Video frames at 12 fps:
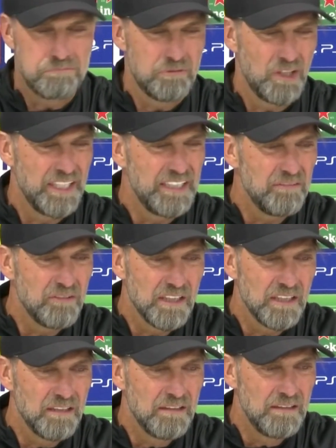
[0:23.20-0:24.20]

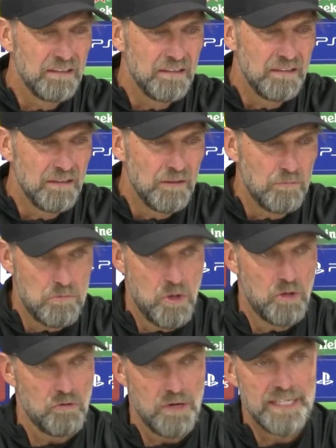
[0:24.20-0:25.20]
Braver,
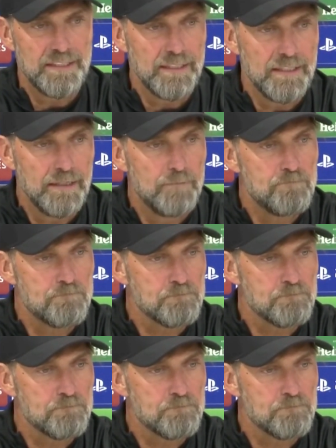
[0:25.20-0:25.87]
more ready.